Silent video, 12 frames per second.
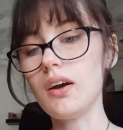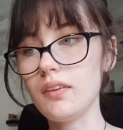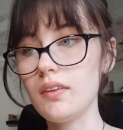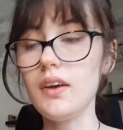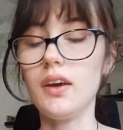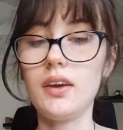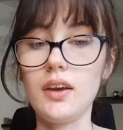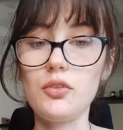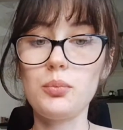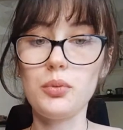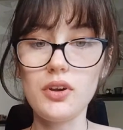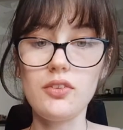I think it's
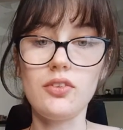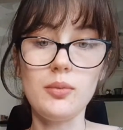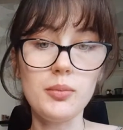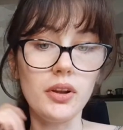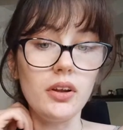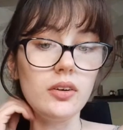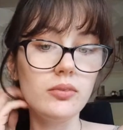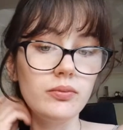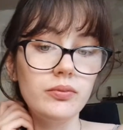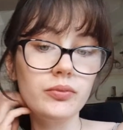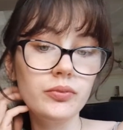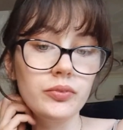pretty similar.
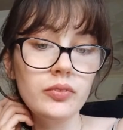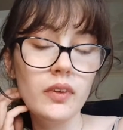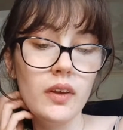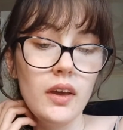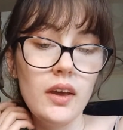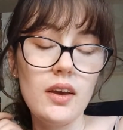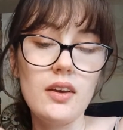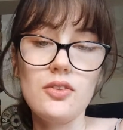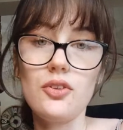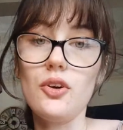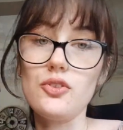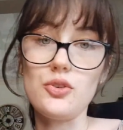It's
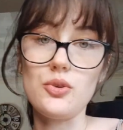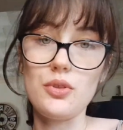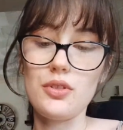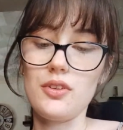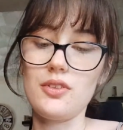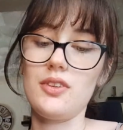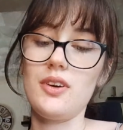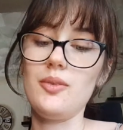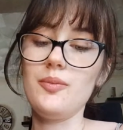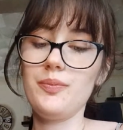not toothless now.